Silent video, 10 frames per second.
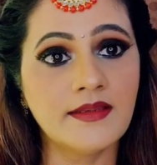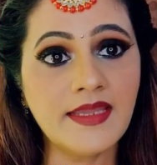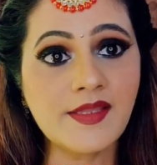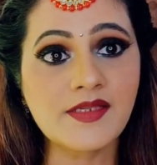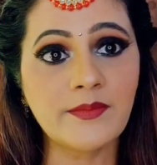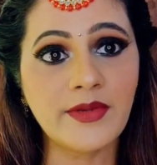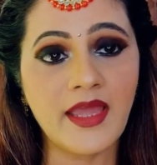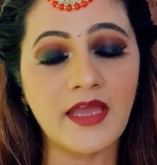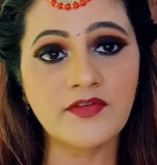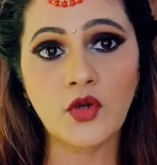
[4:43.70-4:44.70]
Next up, I
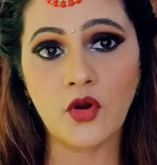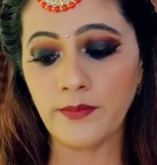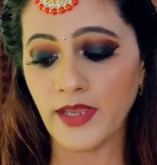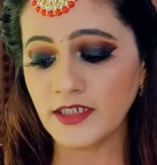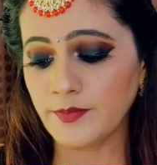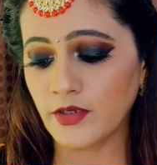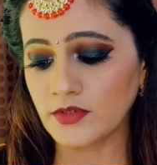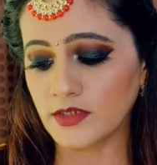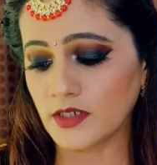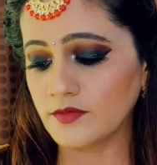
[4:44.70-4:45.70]
have a compact powder.